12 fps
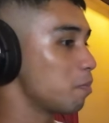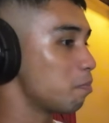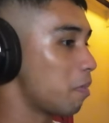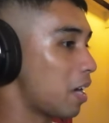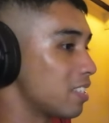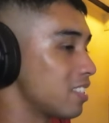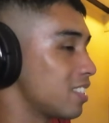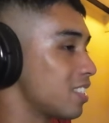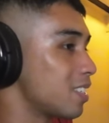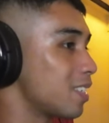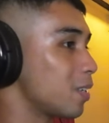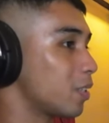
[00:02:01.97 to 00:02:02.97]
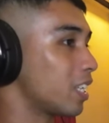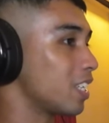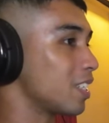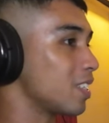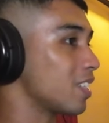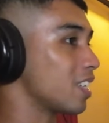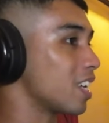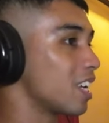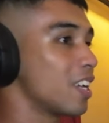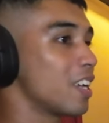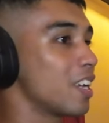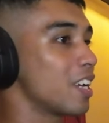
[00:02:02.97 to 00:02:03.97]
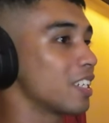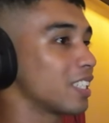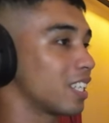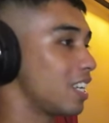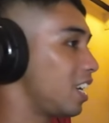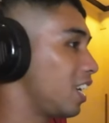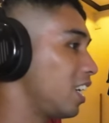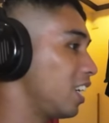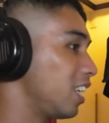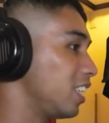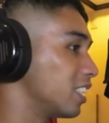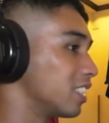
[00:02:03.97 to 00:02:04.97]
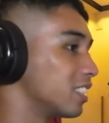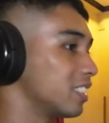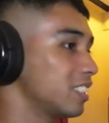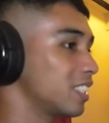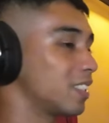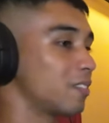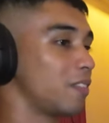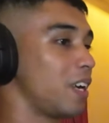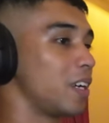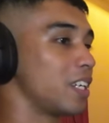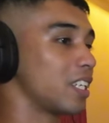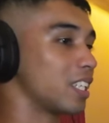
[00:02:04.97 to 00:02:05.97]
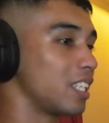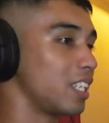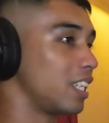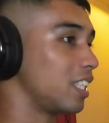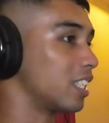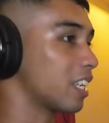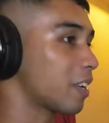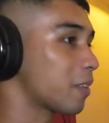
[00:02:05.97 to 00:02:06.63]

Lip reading: man's is looking clean, very clean.